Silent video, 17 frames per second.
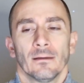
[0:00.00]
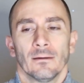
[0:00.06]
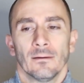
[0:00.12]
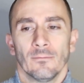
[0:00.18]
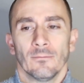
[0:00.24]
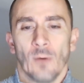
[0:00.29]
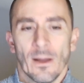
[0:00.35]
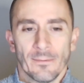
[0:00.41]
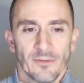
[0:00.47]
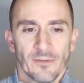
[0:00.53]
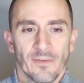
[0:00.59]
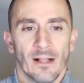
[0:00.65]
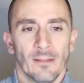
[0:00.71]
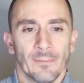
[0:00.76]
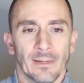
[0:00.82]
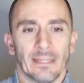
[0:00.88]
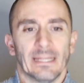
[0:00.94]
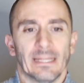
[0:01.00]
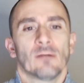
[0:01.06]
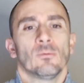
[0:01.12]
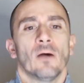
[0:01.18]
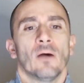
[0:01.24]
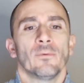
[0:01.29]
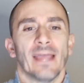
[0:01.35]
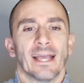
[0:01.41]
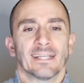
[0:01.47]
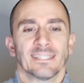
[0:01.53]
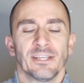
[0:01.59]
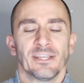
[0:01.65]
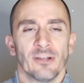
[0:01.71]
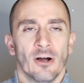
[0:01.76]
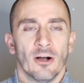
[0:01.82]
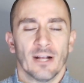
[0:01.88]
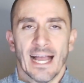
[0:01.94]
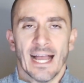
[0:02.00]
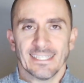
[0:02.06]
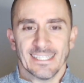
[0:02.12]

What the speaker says: Web development, while we execute all kinds